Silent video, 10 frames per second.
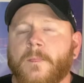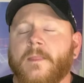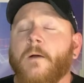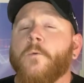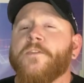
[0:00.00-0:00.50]

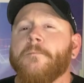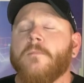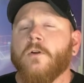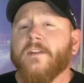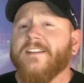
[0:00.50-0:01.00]
Now, with the
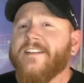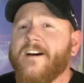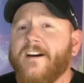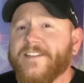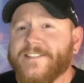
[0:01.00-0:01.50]
market
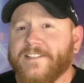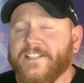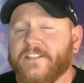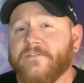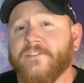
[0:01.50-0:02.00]

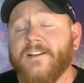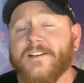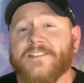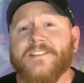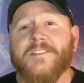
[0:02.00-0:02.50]
constantly in
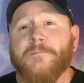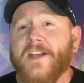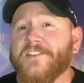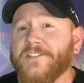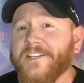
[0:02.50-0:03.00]
flux,
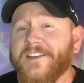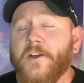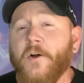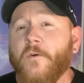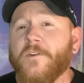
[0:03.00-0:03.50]
especially
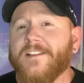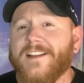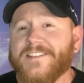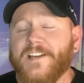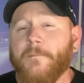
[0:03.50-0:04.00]
over the
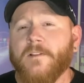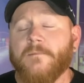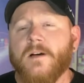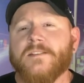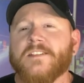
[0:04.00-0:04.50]
last couple
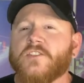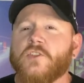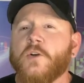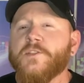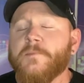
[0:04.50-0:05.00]
of months, it's
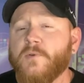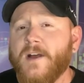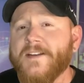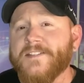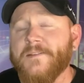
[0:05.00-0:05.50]
no
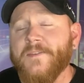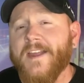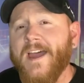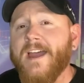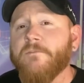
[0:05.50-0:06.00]
surprise that
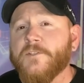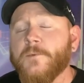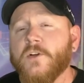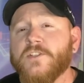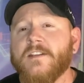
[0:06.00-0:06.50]
the
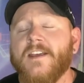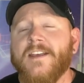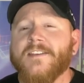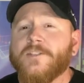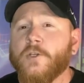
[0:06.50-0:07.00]
average person
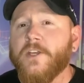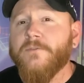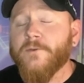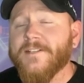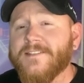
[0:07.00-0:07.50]
is
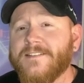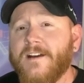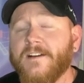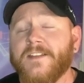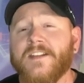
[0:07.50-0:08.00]
looking for a
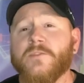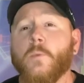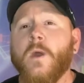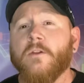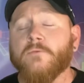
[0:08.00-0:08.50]
stock that is
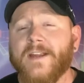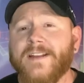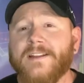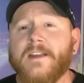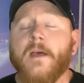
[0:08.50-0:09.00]
well
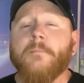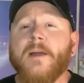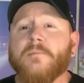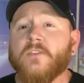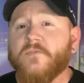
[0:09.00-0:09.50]
rated
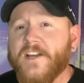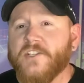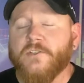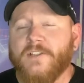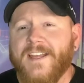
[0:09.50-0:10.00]
by
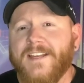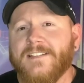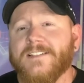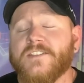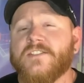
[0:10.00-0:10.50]
professional
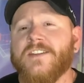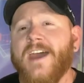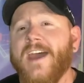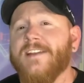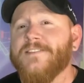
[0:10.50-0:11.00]
analysts
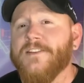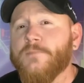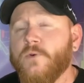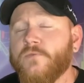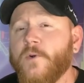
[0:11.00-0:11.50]
to add to their
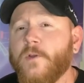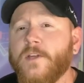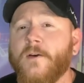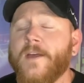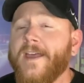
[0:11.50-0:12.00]

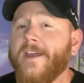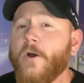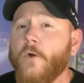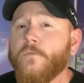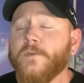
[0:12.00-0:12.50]
portfolio
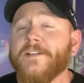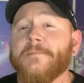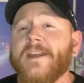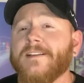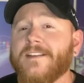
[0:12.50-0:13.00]
and hopefully to
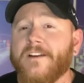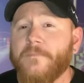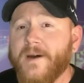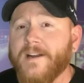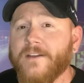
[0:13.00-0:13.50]
make a lot
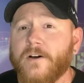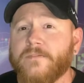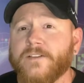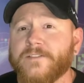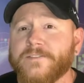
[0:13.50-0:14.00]
of money
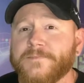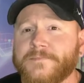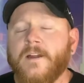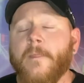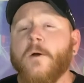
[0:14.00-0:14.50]
off of.
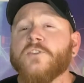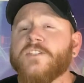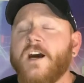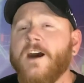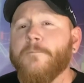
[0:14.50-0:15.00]
And those
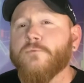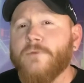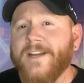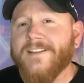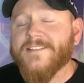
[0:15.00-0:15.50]
top
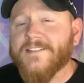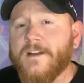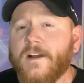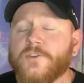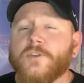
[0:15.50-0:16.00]
rated
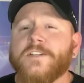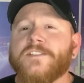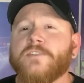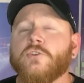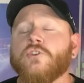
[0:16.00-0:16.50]
stocks are
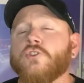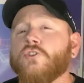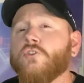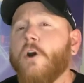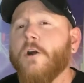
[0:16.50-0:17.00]
considered
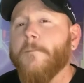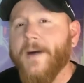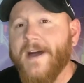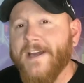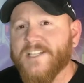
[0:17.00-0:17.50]
strong
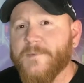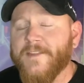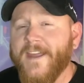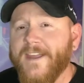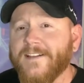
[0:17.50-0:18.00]
buys
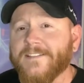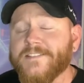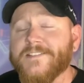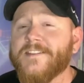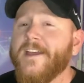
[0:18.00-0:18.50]
by the
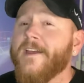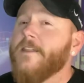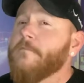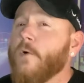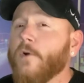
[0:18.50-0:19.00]
analysts.
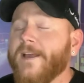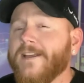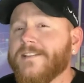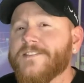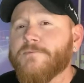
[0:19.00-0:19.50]
And the more
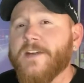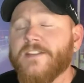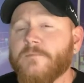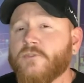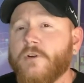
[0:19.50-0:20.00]
analysts
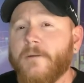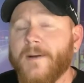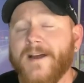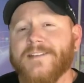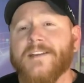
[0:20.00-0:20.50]
rate them strong
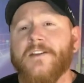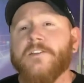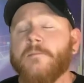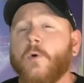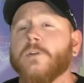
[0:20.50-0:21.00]
buys,
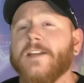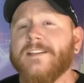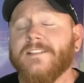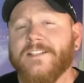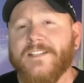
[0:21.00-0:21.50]
the more
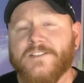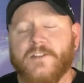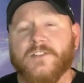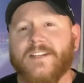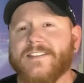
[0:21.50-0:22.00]
likely it is
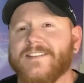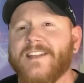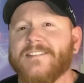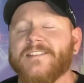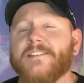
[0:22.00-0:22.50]
there's a
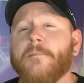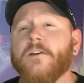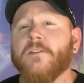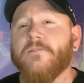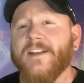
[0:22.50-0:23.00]
consensus
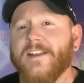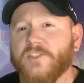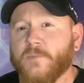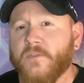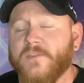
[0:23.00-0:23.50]
among the
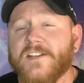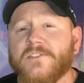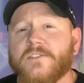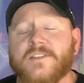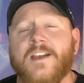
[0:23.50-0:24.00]
financial
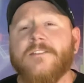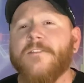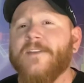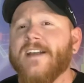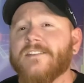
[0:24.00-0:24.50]
professionals
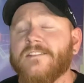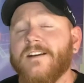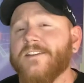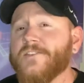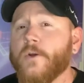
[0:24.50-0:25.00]
that that
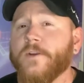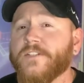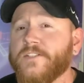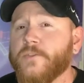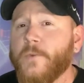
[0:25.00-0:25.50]
stock is
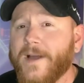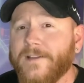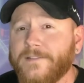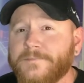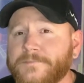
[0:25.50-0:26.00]
going to do
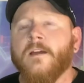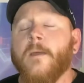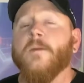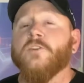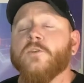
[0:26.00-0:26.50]
well.
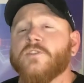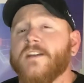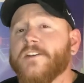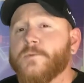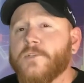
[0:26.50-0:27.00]
And the two
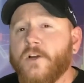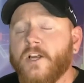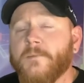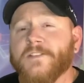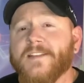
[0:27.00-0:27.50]
stocks we're
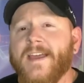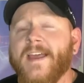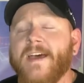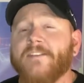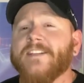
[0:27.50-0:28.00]
talking about
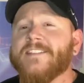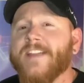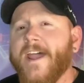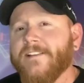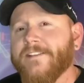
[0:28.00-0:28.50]
today have
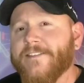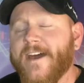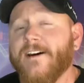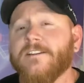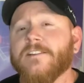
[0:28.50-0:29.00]
exactly
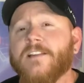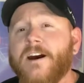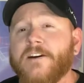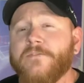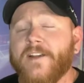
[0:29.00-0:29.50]
that. A
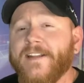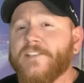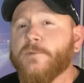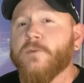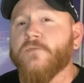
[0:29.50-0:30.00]
lot of
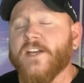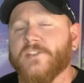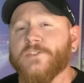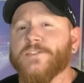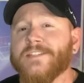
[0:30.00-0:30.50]
financial
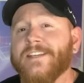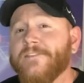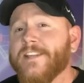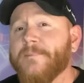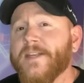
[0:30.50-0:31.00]
professionals
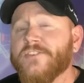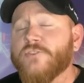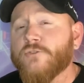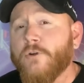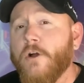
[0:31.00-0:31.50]
giving them a
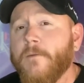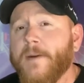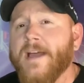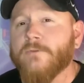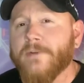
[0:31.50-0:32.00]
strong
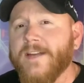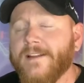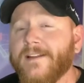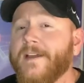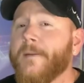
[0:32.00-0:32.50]
buy
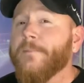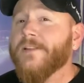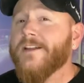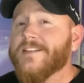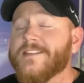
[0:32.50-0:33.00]
rating,
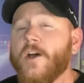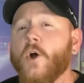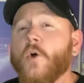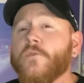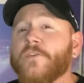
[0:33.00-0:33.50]
plus
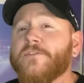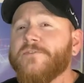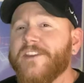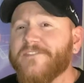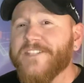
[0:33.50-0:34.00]
over
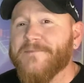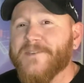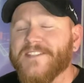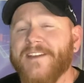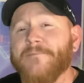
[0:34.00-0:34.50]

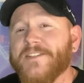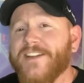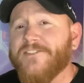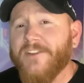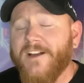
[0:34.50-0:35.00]
50%
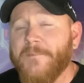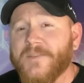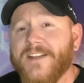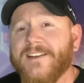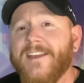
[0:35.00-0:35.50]
potential
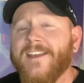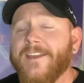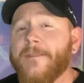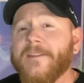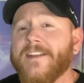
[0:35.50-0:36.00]
upside
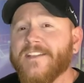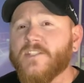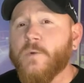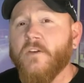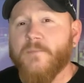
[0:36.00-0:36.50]
in the
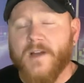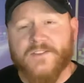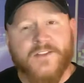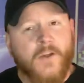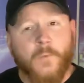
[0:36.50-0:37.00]
next 12
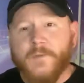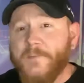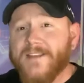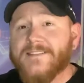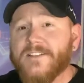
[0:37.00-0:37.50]
months,
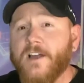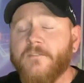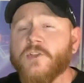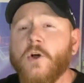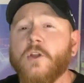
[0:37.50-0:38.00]
which basically
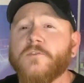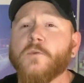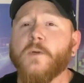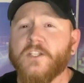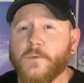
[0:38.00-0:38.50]
covers all of
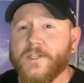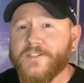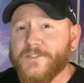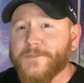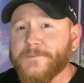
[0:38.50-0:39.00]

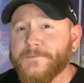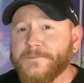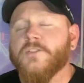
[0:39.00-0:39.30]
2022.